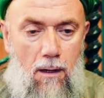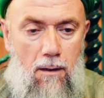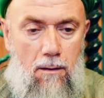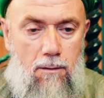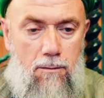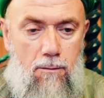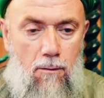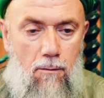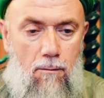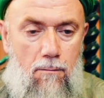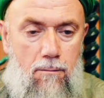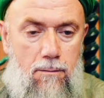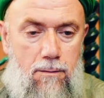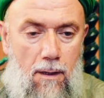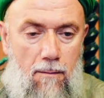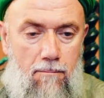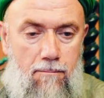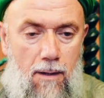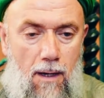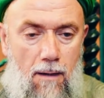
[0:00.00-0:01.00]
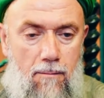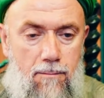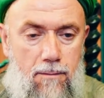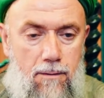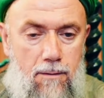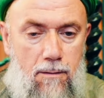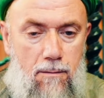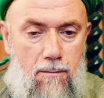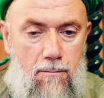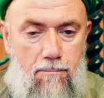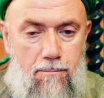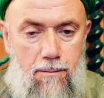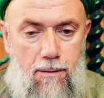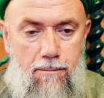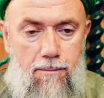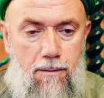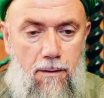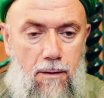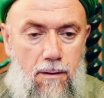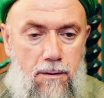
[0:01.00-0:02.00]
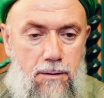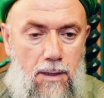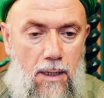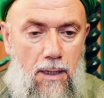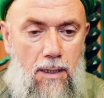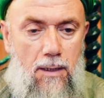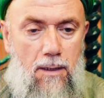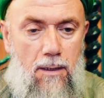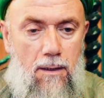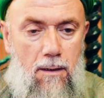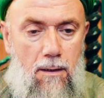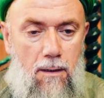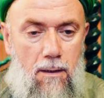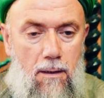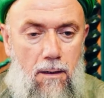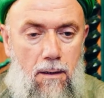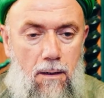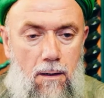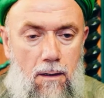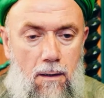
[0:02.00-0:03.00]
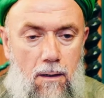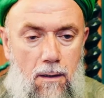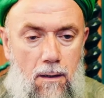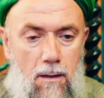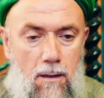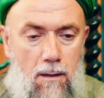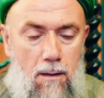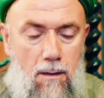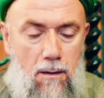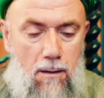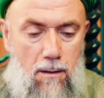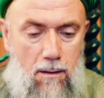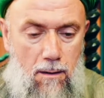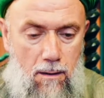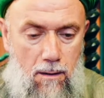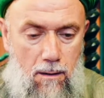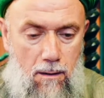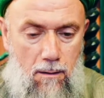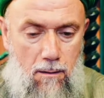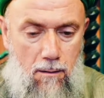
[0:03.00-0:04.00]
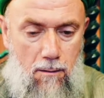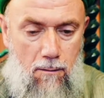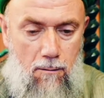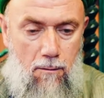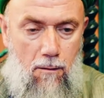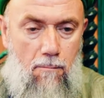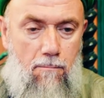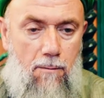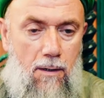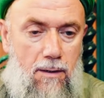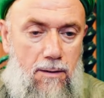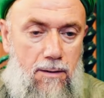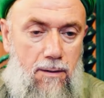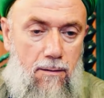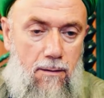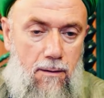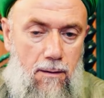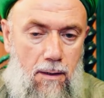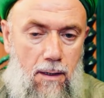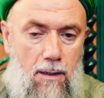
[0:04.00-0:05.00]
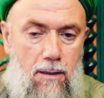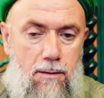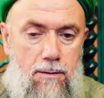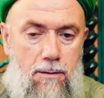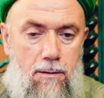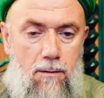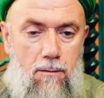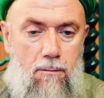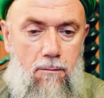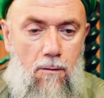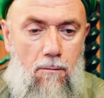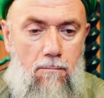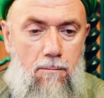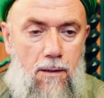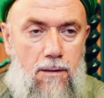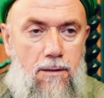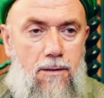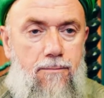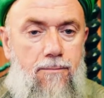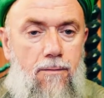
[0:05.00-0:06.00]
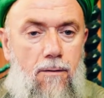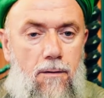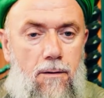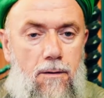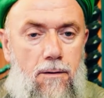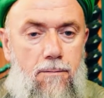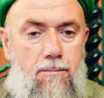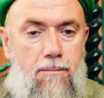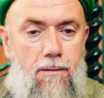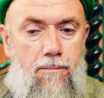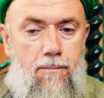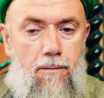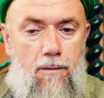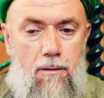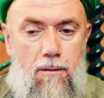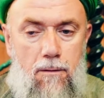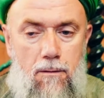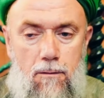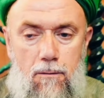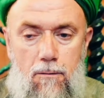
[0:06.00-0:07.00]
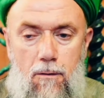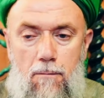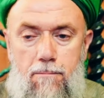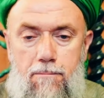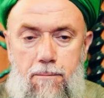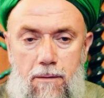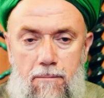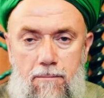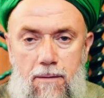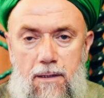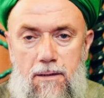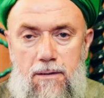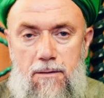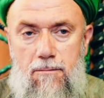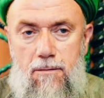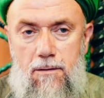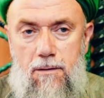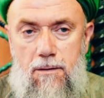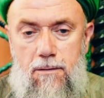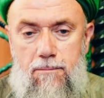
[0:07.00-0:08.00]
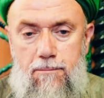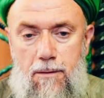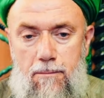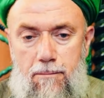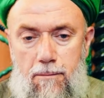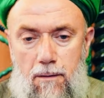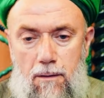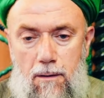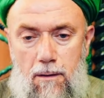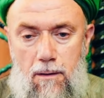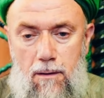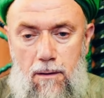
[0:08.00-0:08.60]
So sometimes people saying no mercy, there's no mercy for these people. Don't be mercy with these people.